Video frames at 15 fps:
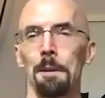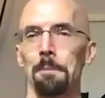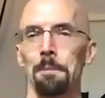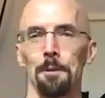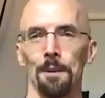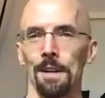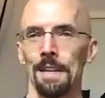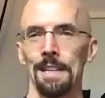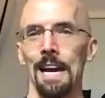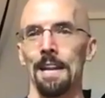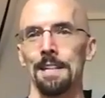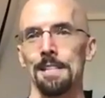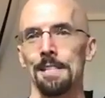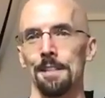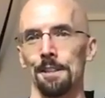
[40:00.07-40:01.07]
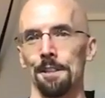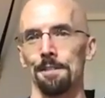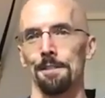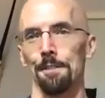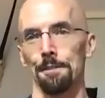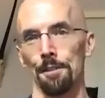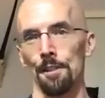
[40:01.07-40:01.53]
the people who are going to die this year of
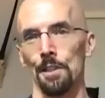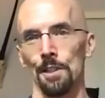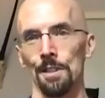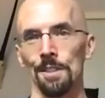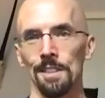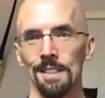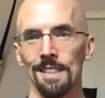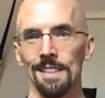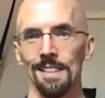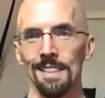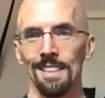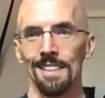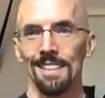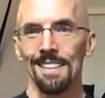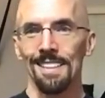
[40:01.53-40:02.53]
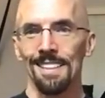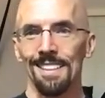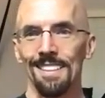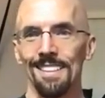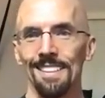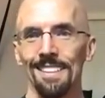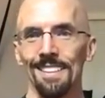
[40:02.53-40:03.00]
the flu
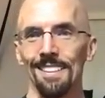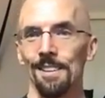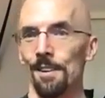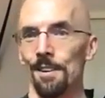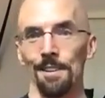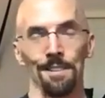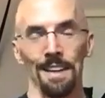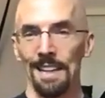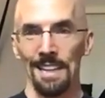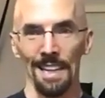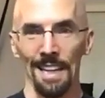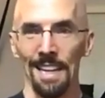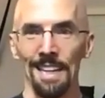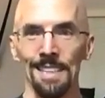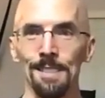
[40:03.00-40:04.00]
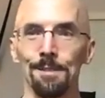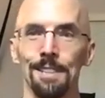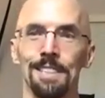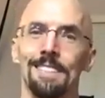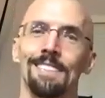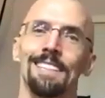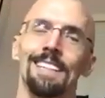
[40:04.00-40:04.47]
or of anything else.
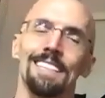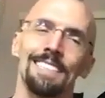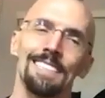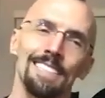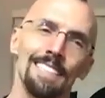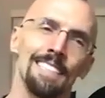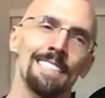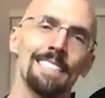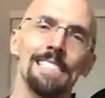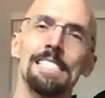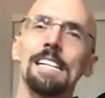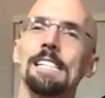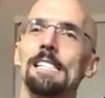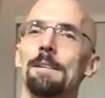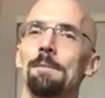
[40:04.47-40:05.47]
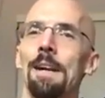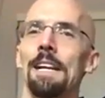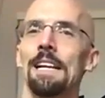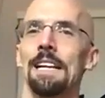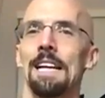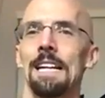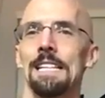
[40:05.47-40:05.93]
This doesn't make
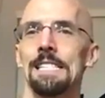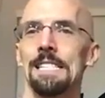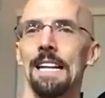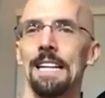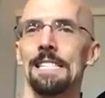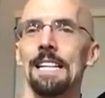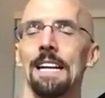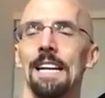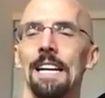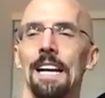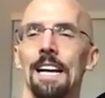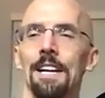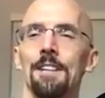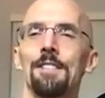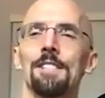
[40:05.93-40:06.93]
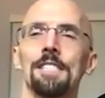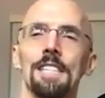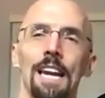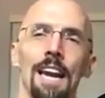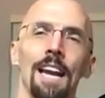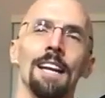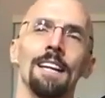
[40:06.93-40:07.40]
a lot of sense. I
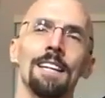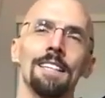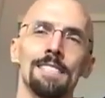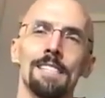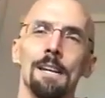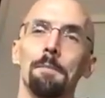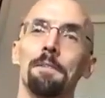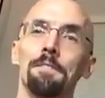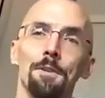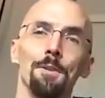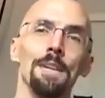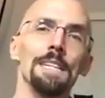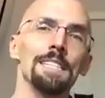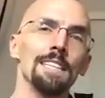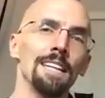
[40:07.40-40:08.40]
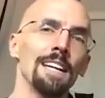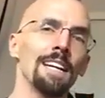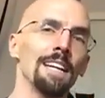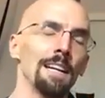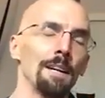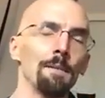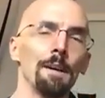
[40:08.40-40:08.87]
understand some of the reasoning,
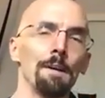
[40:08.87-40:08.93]
and